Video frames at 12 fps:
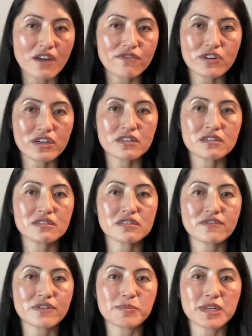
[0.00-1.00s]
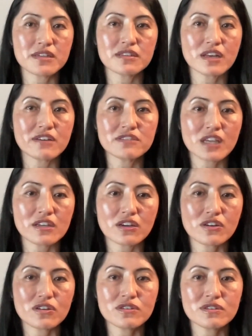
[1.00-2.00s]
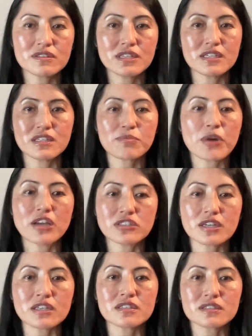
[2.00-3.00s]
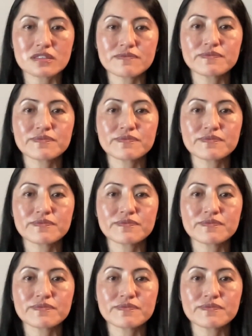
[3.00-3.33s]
software development lifecycle in the project.